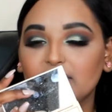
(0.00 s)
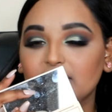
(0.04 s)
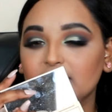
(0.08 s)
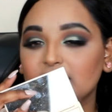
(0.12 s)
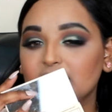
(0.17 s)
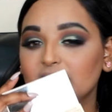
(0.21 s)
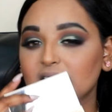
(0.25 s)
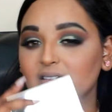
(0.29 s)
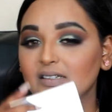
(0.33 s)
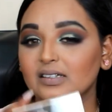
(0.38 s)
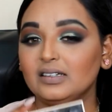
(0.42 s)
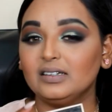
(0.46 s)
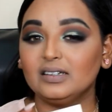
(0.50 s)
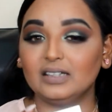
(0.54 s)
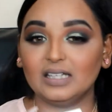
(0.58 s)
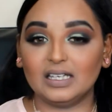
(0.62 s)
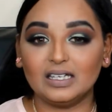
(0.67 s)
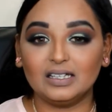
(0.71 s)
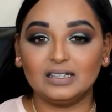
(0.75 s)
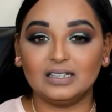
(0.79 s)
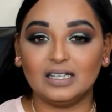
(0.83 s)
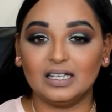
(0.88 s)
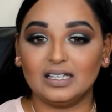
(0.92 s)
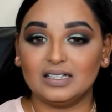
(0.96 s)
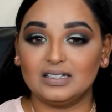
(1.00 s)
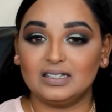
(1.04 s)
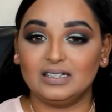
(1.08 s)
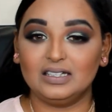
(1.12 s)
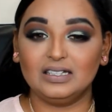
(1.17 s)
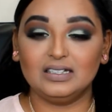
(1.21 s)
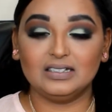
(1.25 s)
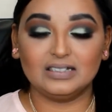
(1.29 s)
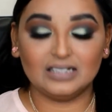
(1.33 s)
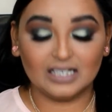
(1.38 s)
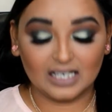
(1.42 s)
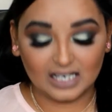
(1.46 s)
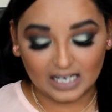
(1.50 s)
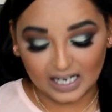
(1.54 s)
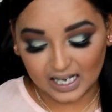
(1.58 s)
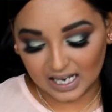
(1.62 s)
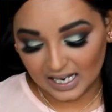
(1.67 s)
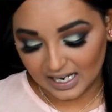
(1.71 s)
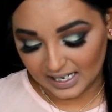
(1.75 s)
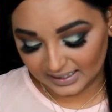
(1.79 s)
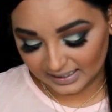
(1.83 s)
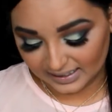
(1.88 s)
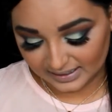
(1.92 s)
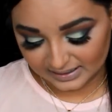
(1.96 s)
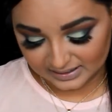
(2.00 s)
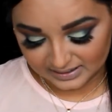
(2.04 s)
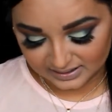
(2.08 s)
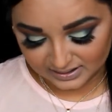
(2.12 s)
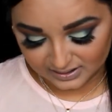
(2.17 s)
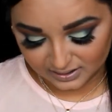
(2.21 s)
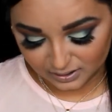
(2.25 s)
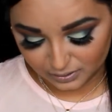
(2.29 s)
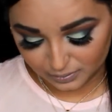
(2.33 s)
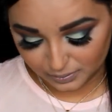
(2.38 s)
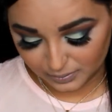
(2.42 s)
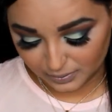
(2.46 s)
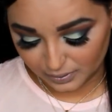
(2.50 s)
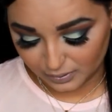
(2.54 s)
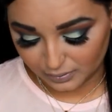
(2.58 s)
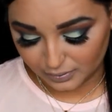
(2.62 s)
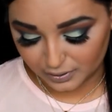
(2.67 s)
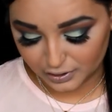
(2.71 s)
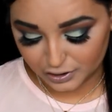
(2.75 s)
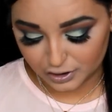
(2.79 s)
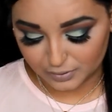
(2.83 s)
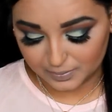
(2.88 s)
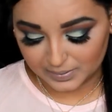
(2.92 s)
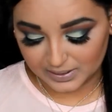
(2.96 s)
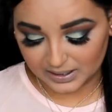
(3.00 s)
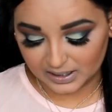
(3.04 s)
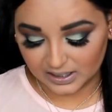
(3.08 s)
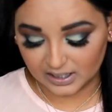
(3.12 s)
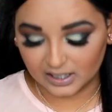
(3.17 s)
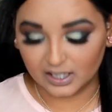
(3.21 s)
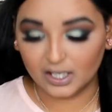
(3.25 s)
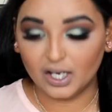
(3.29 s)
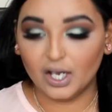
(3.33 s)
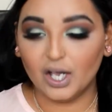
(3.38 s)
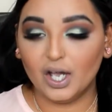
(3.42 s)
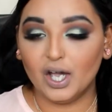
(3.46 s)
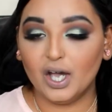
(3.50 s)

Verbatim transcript: didn't think that these highlighters were going to be